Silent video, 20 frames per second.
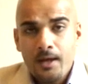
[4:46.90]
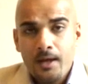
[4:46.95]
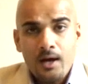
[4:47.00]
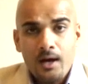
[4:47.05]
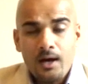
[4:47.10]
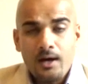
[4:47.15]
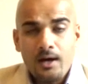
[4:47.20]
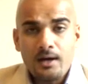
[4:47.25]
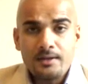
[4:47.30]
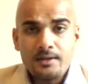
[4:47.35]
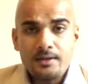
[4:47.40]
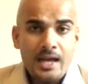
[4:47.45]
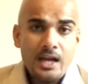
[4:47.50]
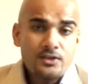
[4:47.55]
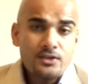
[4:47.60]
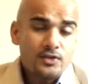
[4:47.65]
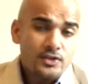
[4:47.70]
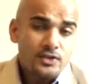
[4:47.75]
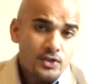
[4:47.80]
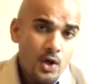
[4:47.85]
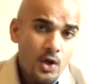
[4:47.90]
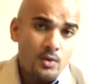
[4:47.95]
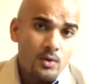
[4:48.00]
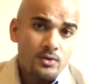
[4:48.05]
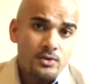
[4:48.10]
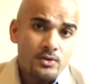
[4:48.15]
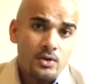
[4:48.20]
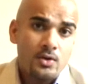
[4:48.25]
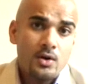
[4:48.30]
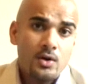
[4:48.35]
The answer is no.
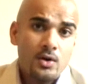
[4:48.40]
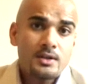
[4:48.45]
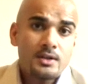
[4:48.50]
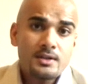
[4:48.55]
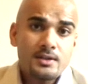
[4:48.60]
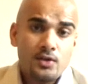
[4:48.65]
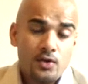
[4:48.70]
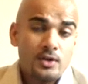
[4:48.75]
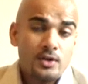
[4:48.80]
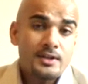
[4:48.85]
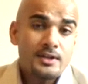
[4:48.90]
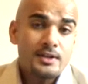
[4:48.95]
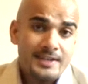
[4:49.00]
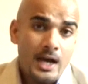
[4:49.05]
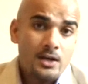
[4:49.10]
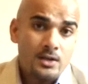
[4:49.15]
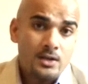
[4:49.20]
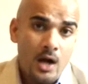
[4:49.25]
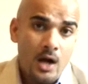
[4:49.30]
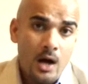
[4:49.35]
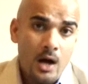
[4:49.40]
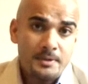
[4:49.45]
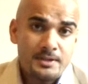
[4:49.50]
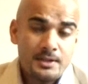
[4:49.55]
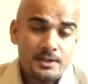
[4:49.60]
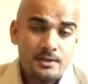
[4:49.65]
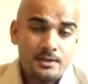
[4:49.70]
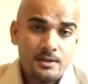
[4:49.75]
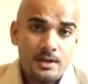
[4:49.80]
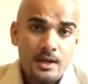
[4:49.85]
You're going to sound
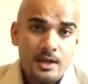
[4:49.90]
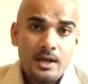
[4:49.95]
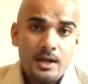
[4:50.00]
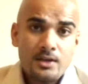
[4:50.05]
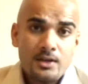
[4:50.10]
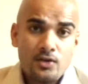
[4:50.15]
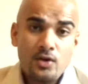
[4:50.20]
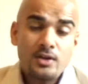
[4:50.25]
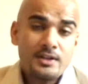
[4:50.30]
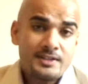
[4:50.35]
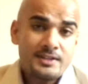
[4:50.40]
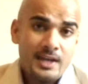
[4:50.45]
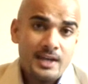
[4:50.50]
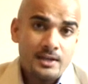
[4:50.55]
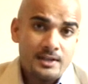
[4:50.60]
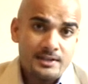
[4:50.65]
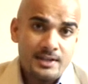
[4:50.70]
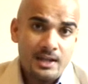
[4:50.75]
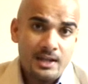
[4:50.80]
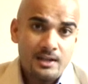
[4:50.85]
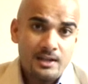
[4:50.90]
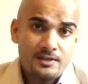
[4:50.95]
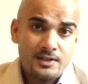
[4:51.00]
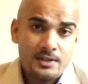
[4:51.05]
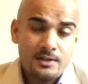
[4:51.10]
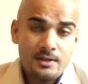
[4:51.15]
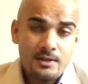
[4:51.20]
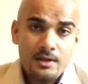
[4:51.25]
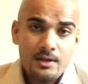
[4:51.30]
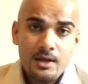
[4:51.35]
competent, you're going to sound
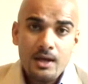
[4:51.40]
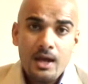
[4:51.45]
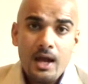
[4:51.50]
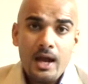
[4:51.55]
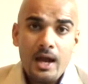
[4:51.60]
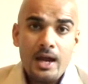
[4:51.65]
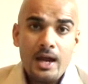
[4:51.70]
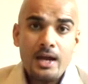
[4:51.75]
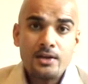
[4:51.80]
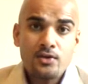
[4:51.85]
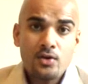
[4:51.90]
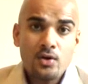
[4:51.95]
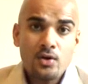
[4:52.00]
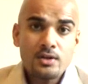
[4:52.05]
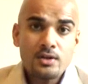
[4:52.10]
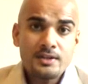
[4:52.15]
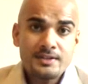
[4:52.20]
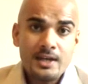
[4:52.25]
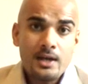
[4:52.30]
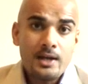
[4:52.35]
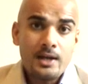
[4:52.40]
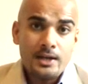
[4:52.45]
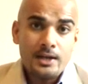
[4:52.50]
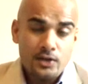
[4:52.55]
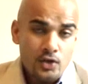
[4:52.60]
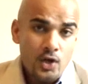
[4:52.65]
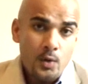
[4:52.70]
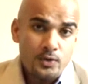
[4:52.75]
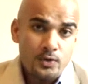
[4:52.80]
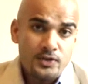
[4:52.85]
intelligent, and you're going to sound like you
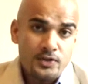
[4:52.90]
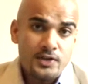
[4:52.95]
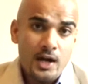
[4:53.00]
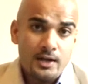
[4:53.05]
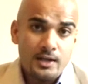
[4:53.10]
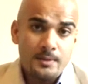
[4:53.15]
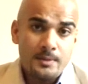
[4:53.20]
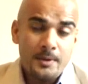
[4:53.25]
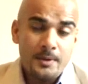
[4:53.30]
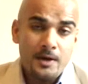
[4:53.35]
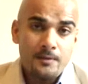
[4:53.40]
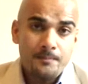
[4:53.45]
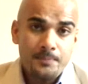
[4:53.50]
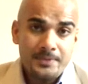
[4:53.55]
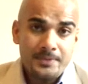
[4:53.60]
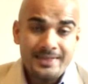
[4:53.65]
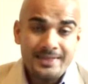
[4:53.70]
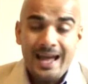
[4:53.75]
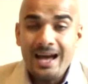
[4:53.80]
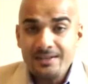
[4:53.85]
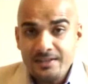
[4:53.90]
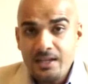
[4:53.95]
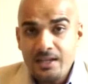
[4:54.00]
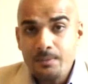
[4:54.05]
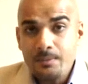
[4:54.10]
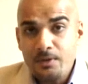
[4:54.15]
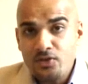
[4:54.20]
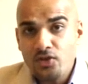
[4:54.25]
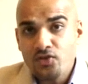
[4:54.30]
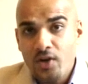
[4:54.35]
know what you're talking about. That's the
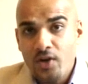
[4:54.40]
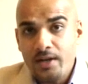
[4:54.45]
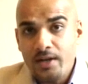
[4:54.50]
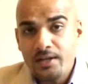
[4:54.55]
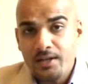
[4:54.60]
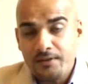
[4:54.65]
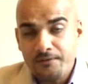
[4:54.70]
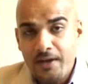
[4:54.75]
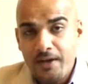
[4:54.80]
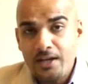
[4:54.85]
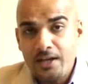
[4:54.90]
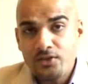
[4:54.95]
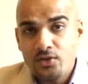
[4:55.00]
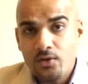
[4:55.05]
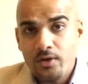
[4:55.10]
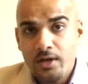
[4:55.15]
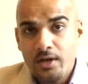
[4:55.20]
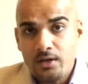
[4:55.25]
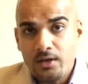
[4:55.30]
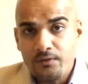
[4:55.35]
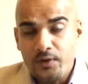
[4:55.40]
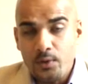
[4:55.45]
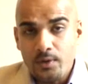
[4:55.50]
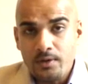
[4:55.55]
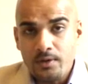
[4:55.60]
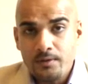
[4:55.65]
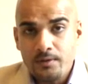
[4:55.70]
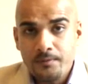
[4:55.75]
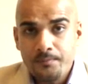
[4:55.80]
image you're trying to convey to your interviewer.